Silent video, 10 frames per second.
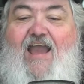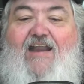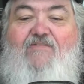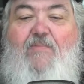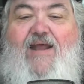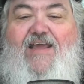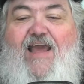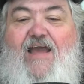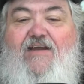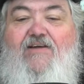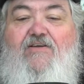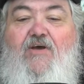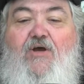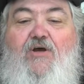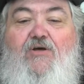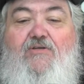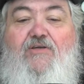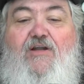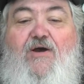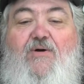And everybody kind of,
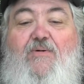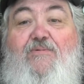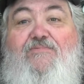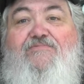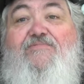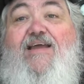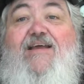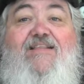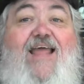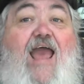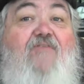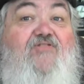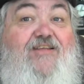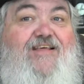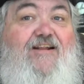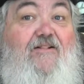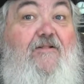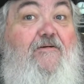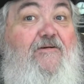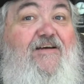you know, they laughed a
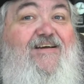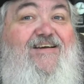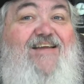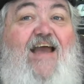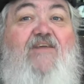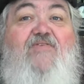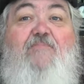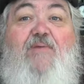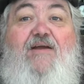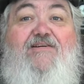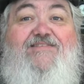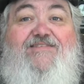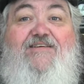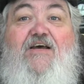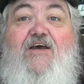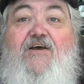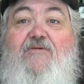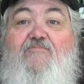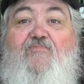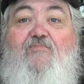little. Kind of embarrassed,
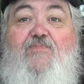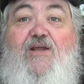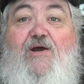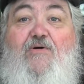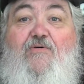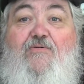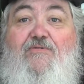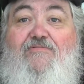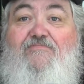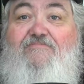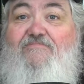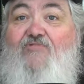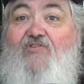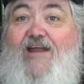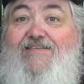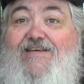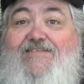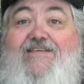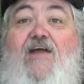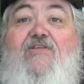you know,
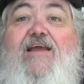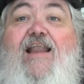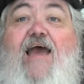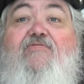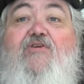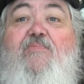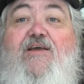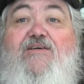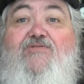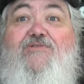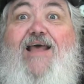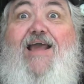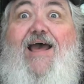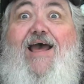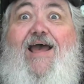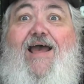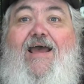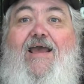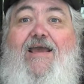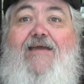frantic sounding laughter because it was like,
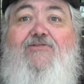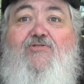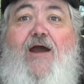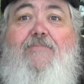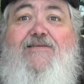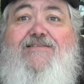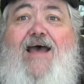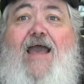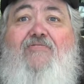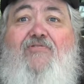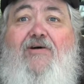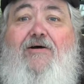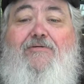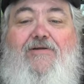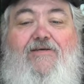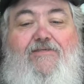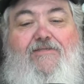ah, he dropped his iPhone.